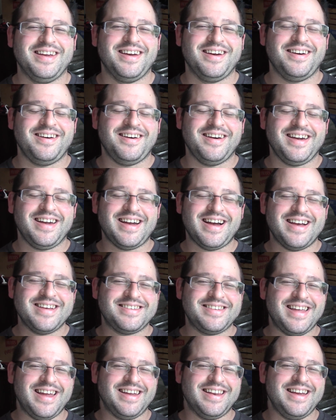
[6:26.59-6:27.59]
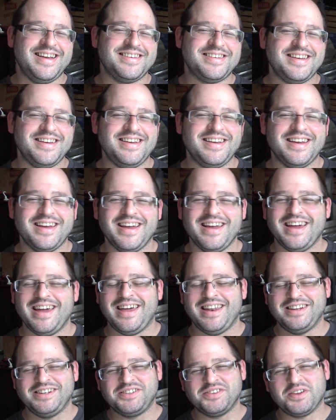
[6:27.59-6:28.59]
All right, guys, take it easy,
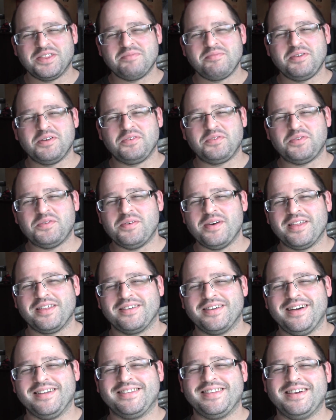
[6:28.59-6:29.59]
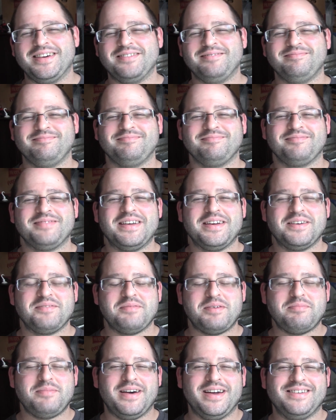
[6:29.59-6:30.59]
and enjoy the beautiful weather out there.
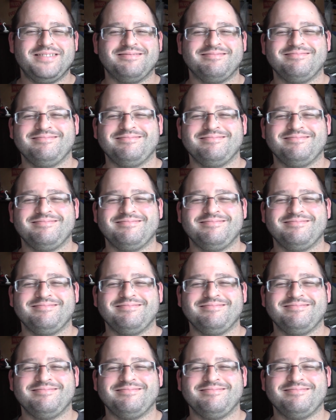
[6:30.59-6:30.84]
Bye-bye.